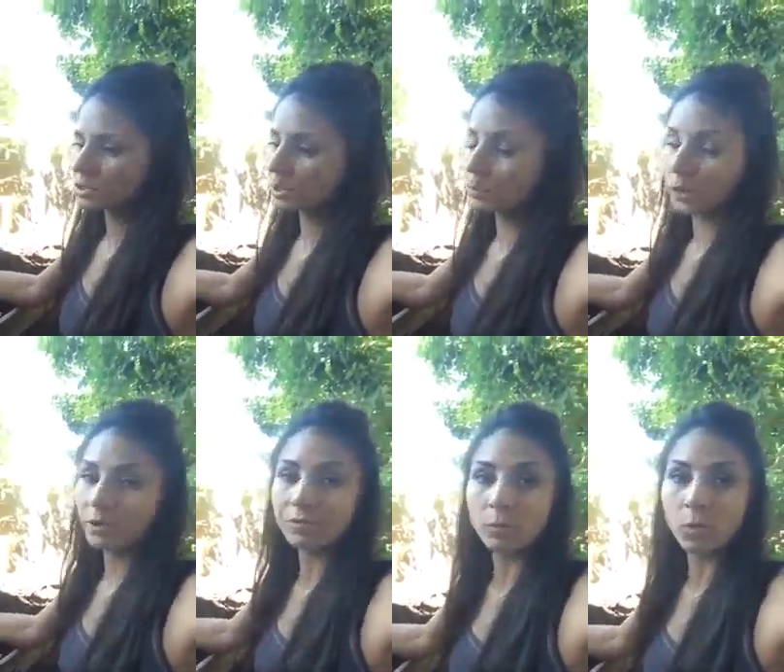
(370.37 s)

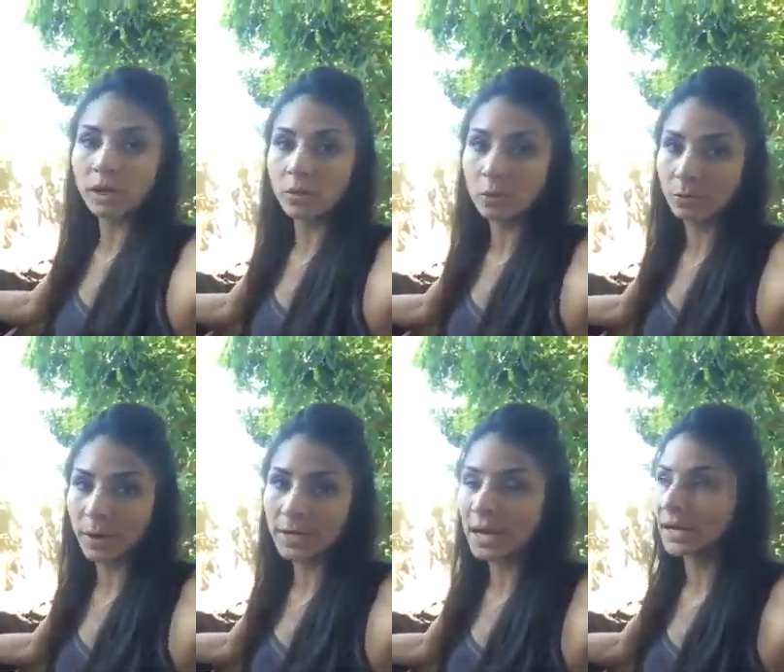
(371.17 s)
Debris from working with
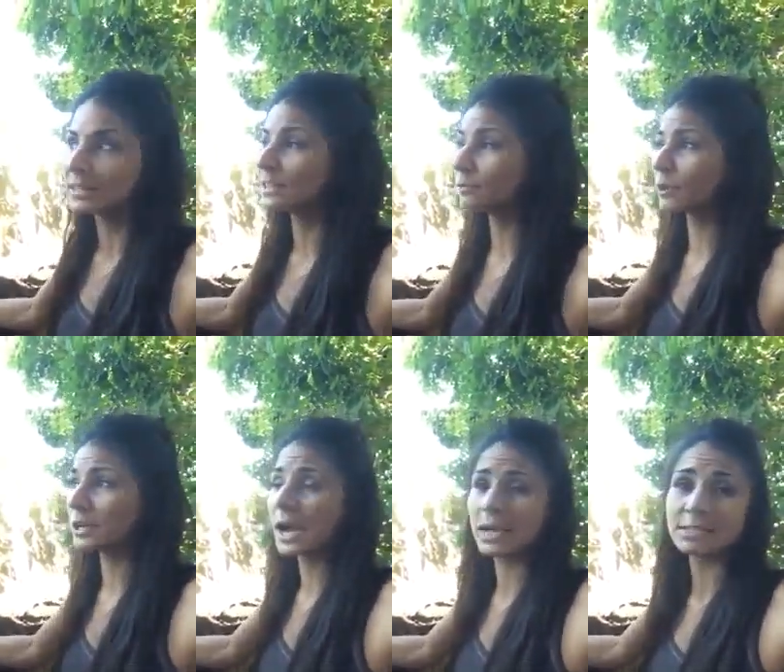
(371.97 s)
my dad.
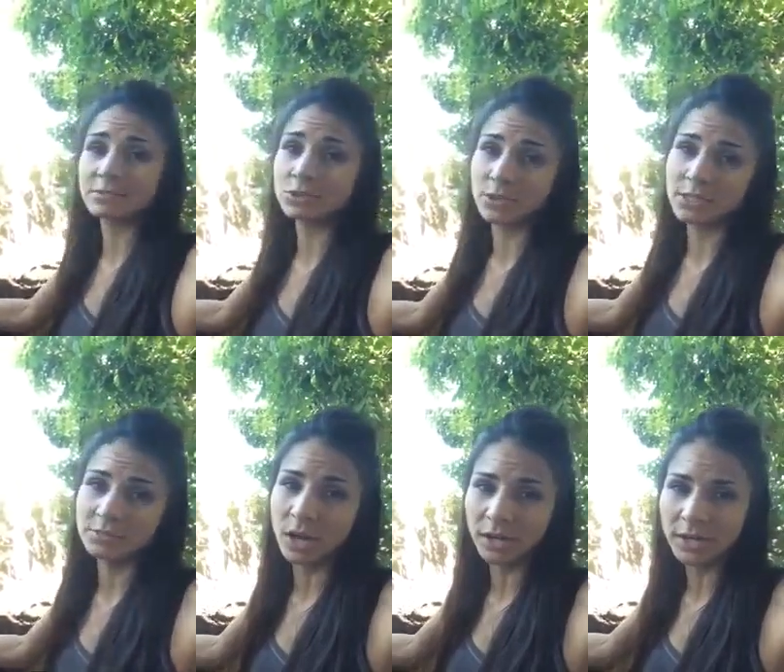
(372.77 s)
Different kinds of trees
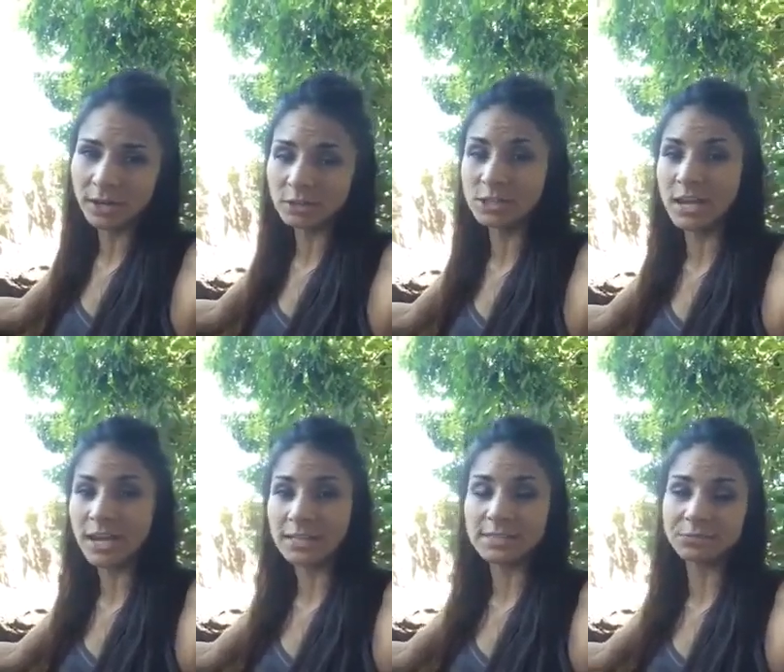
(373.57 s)
have gone in here.
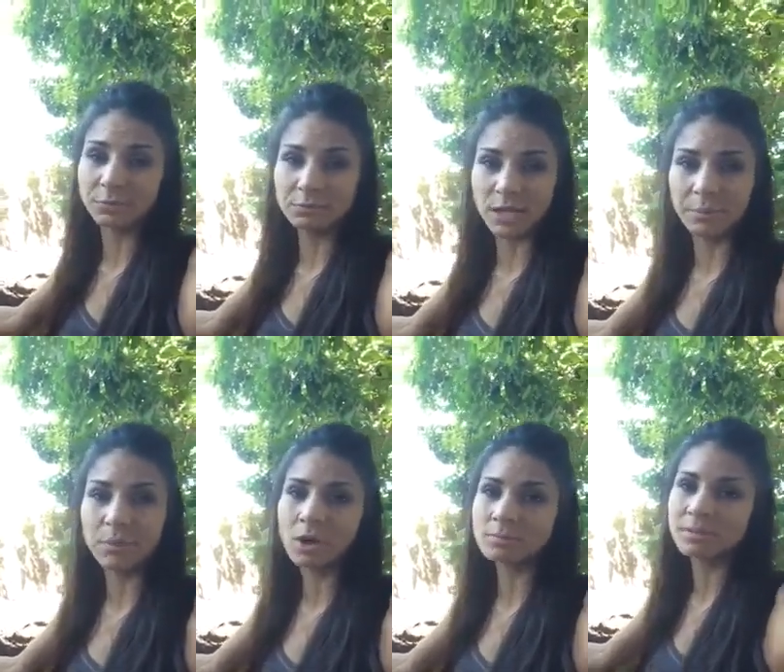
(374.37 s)
Dates from date
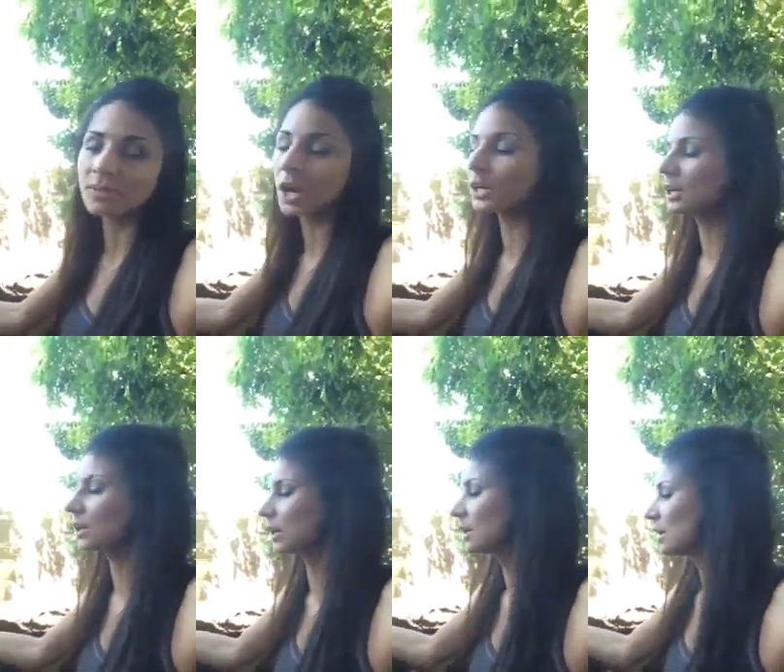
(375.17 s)
palms have gone in here.